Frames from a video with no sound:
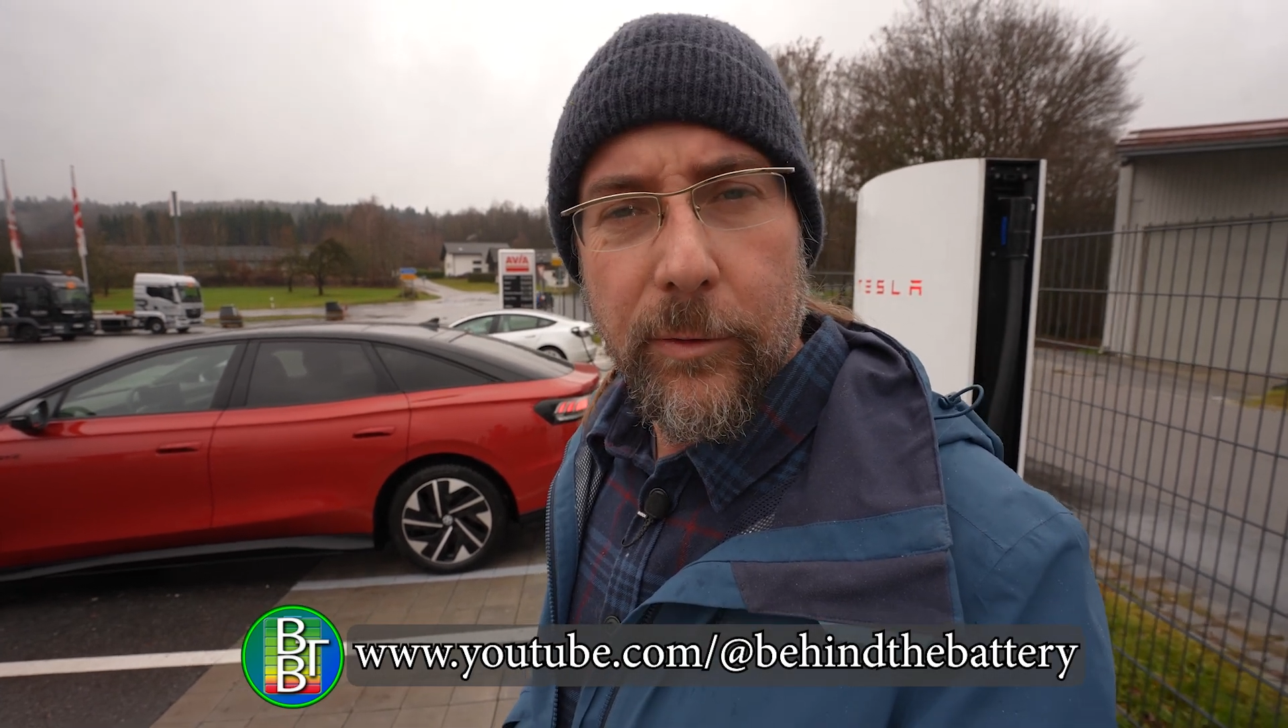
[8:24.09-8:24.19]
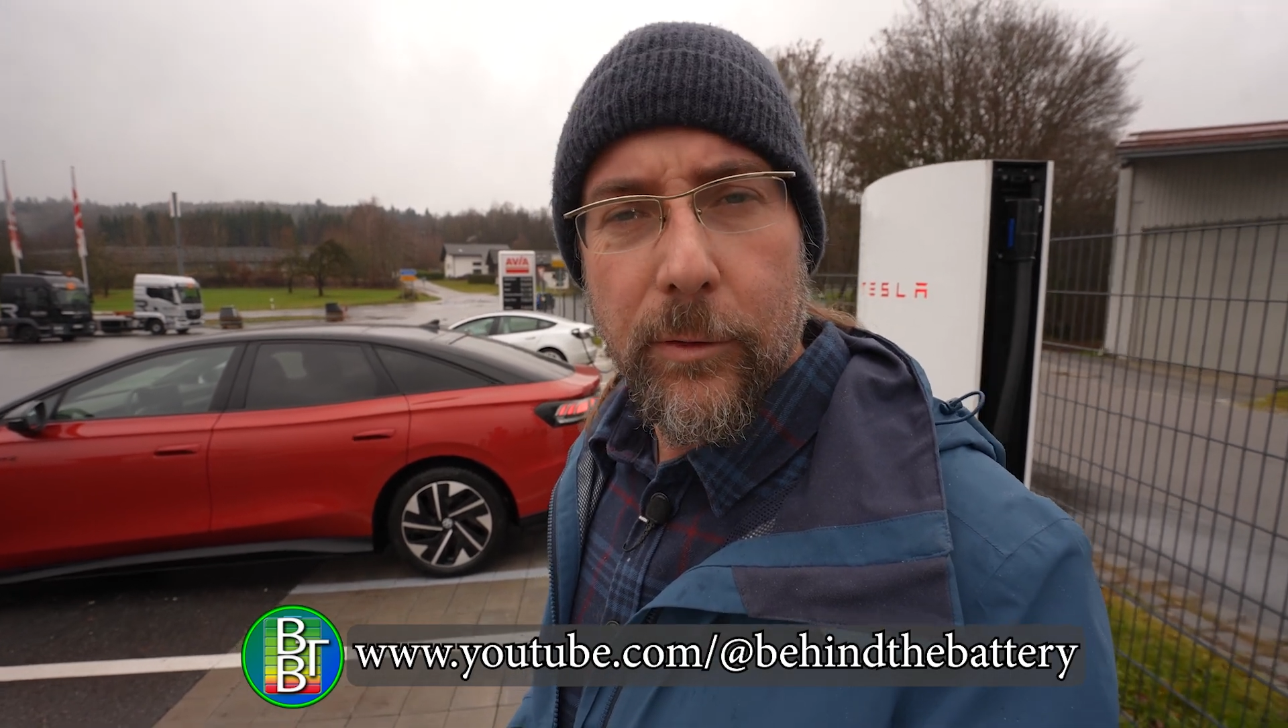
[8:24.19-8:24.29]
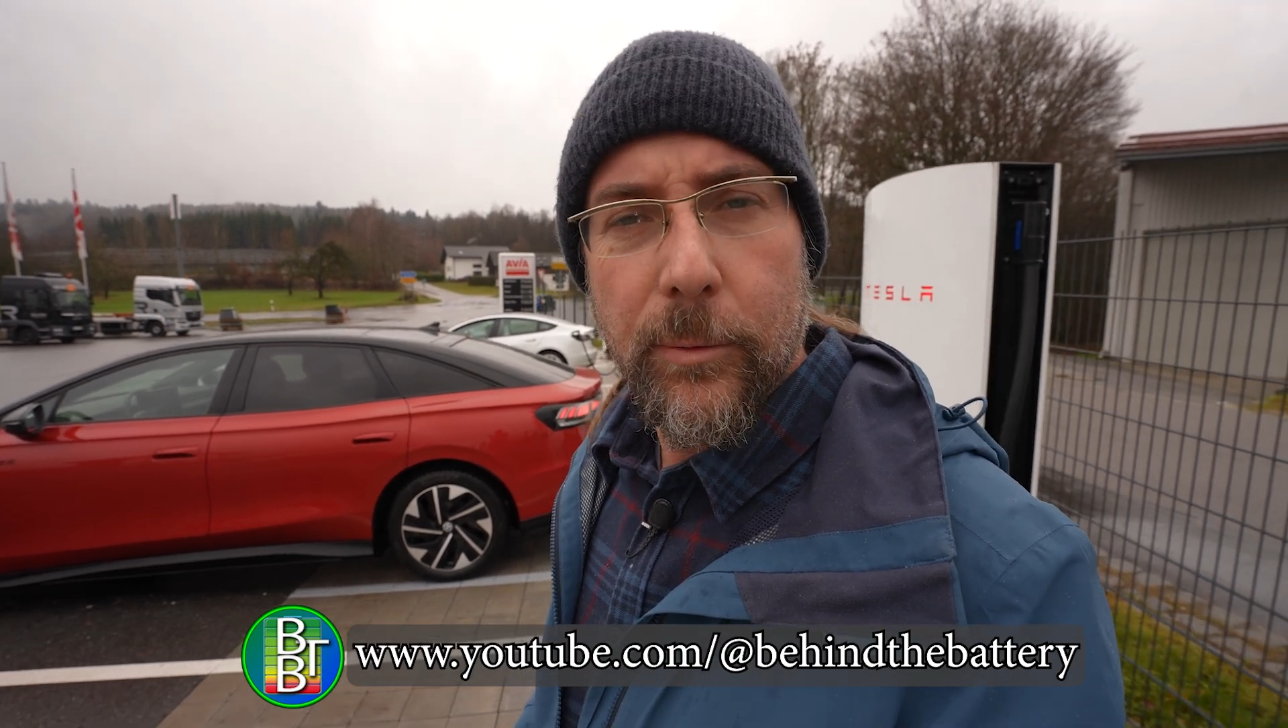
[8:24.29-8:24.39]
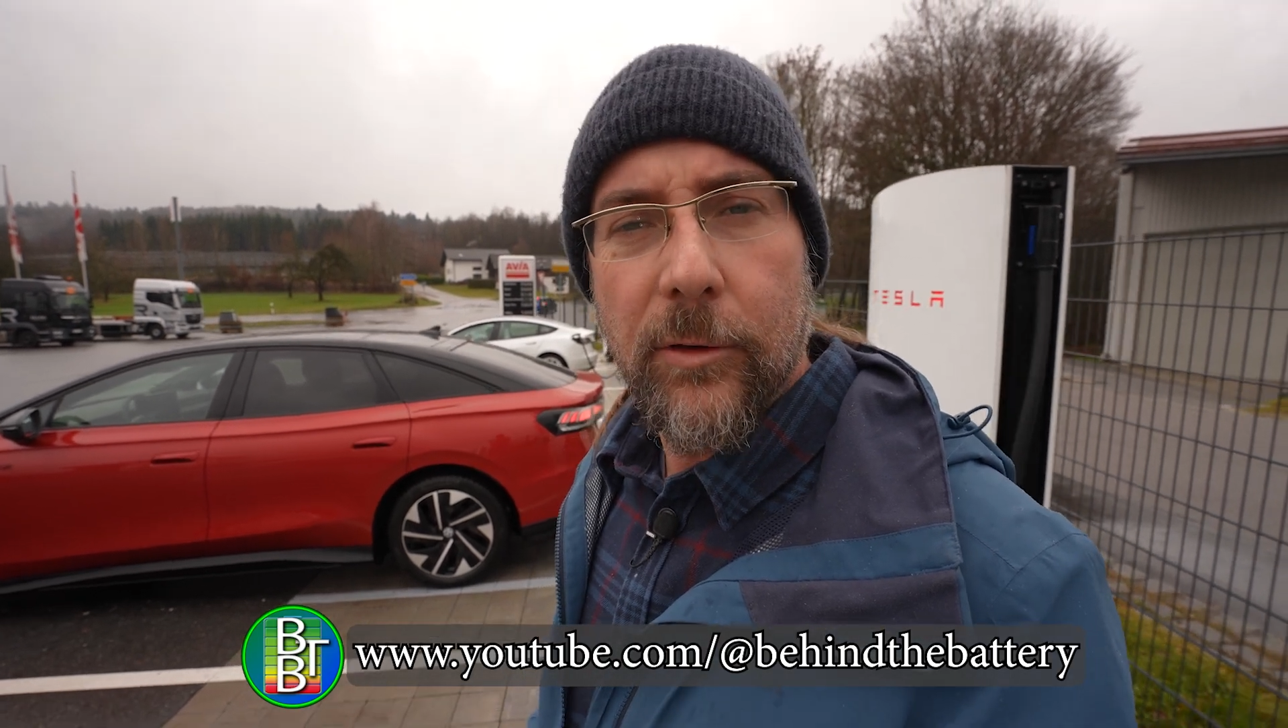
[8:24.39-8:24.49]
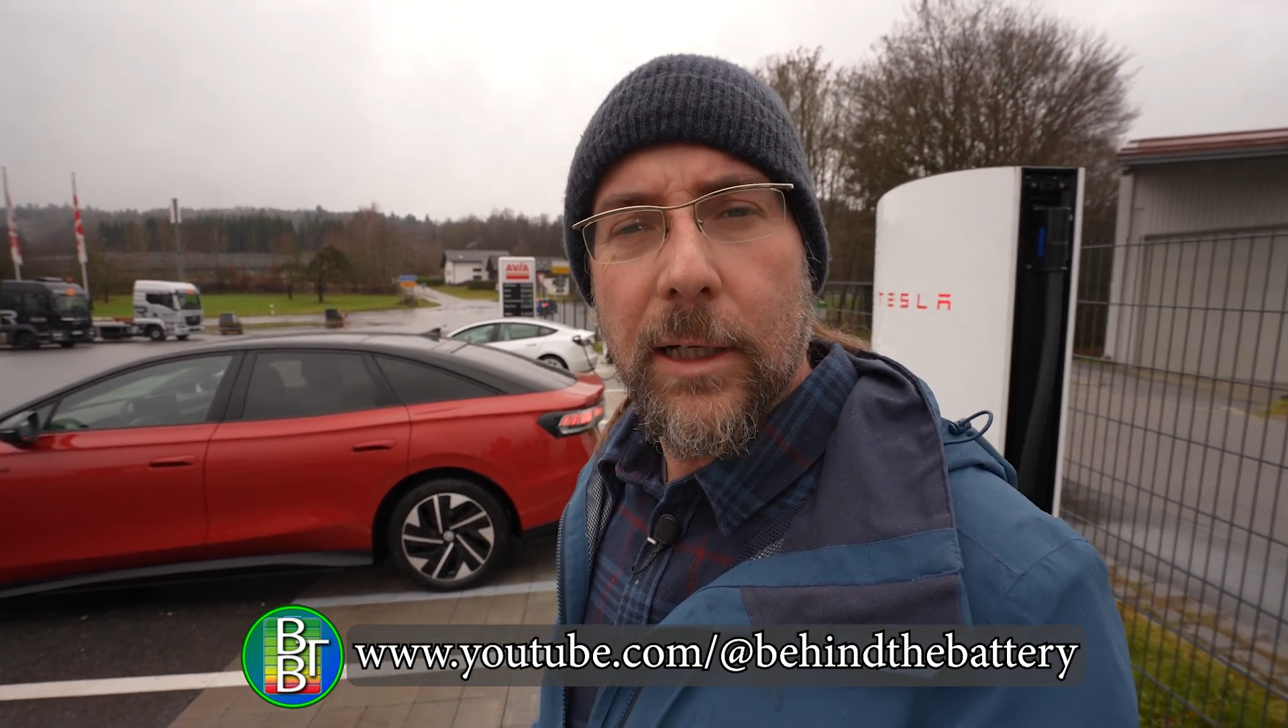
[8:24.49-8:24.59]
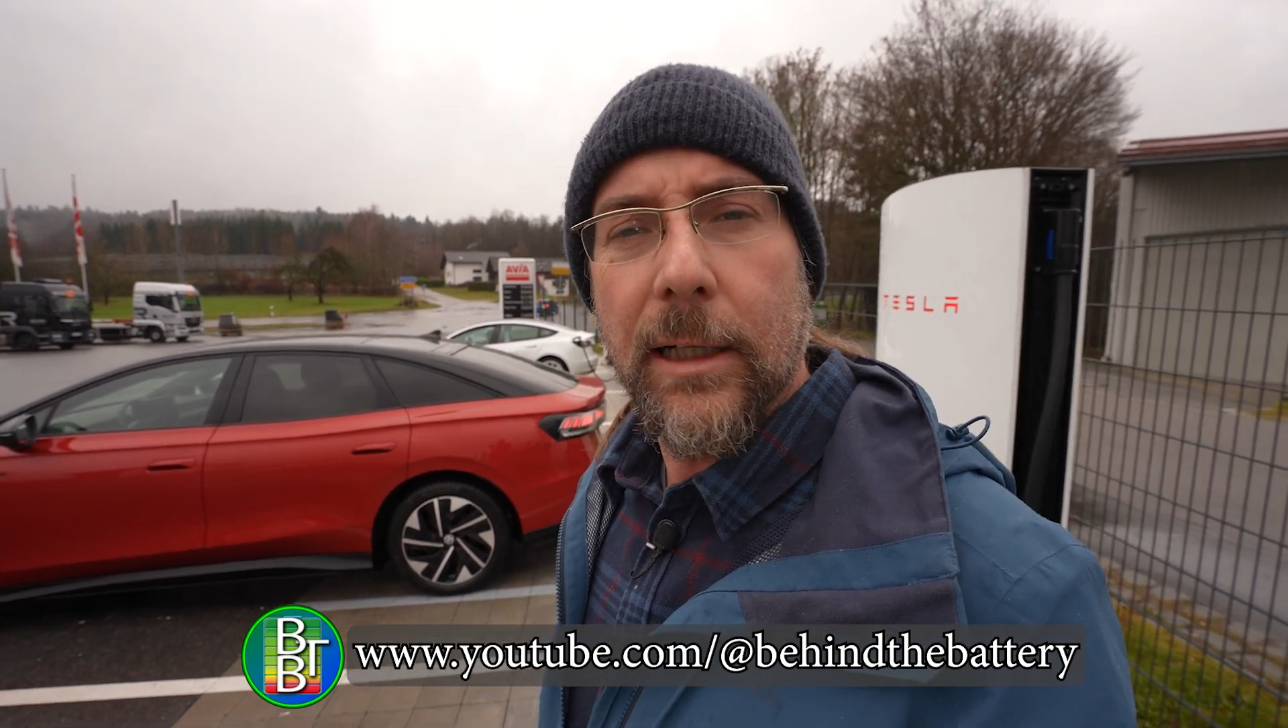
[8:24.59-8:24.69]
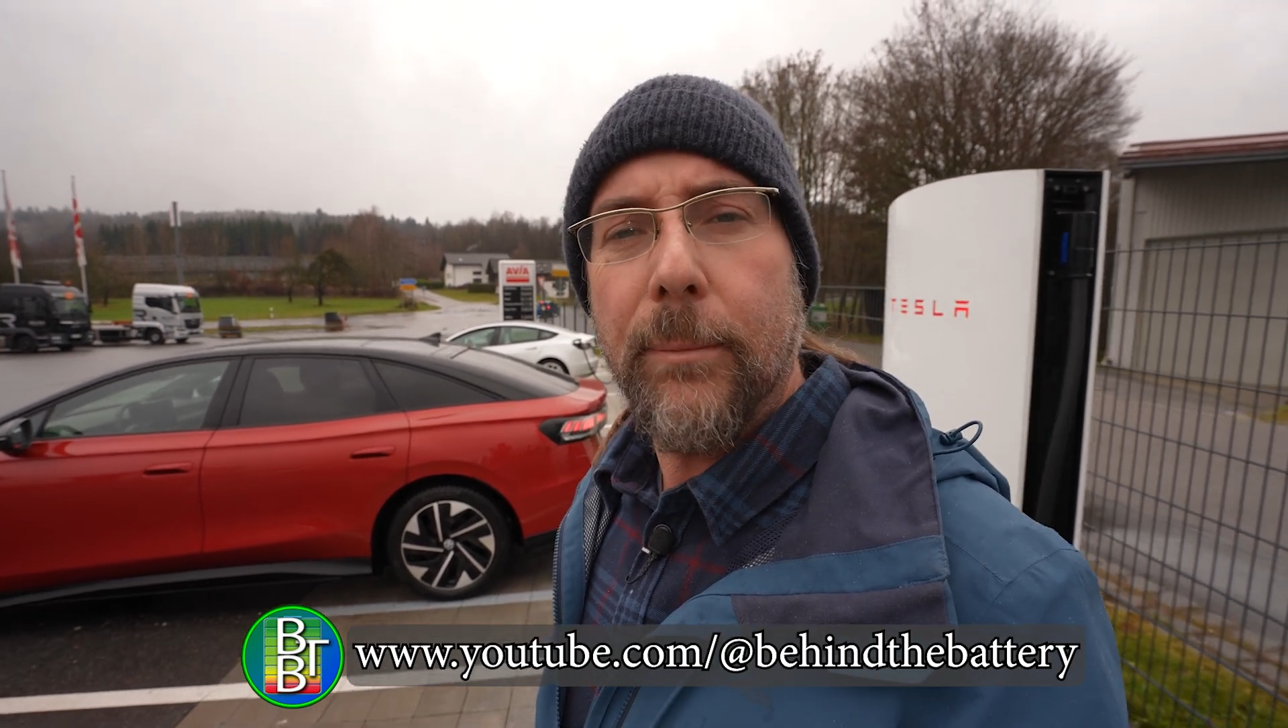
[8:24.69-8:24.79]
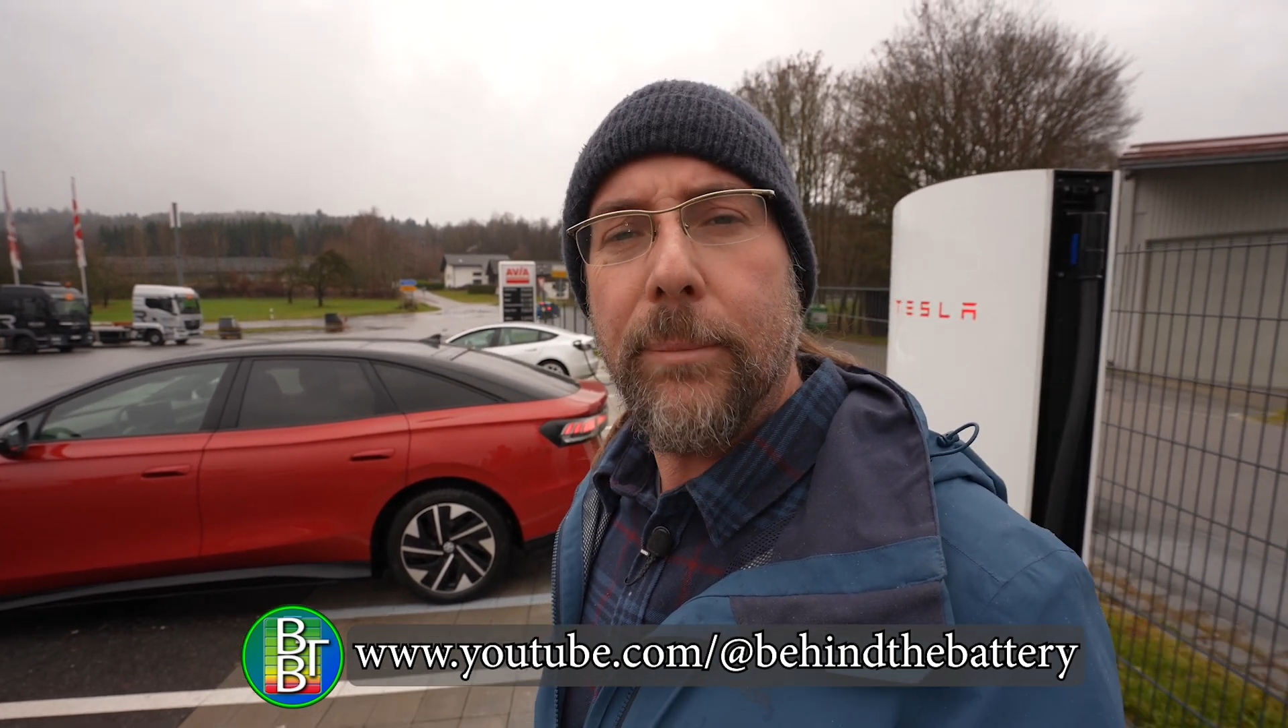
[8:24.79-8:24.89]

YouTube channel,